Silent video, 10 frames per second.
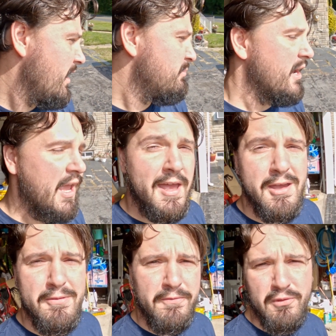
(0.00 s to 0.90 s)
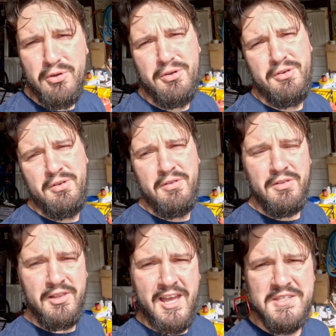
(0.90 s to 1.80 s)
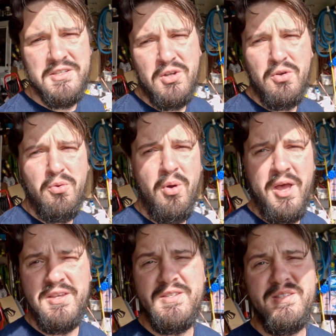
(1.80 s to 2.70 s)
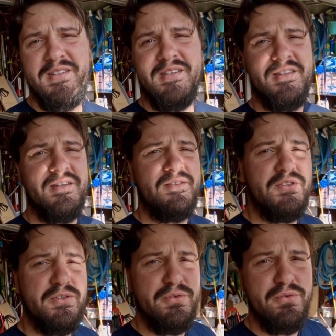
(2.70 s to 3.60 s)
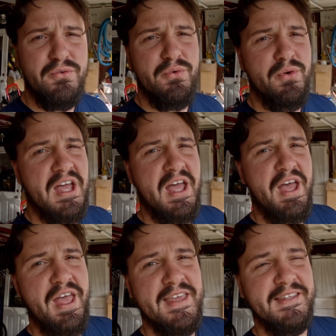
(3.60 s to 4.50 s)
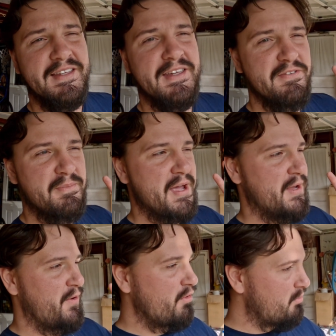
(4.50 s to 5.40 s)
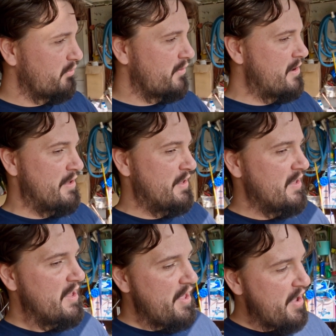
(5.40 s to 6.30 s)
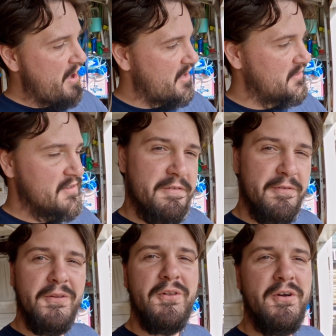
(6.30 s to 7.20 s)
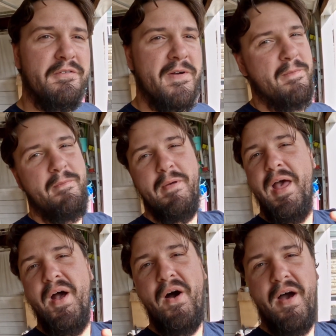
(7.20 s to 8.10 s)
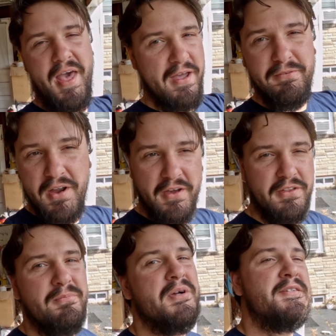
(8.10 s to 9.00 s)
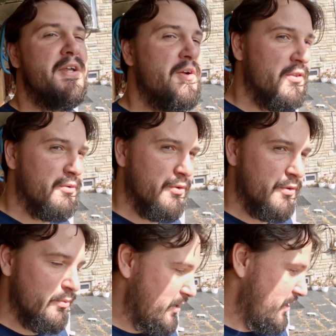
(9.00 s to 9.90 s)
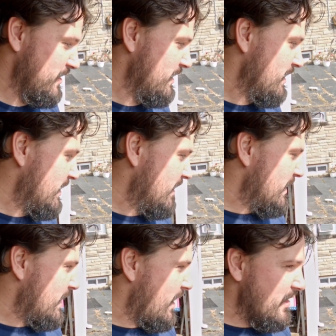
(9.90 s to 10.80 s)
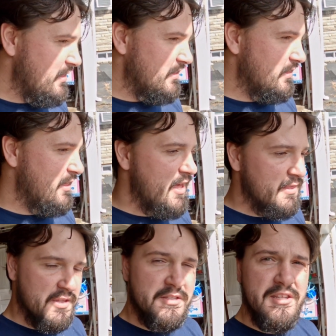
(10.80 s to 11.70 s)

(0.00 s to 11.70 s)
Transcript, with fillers: In my everlasting quest to give my Cobra a different look from every other Mustang on the roadway than the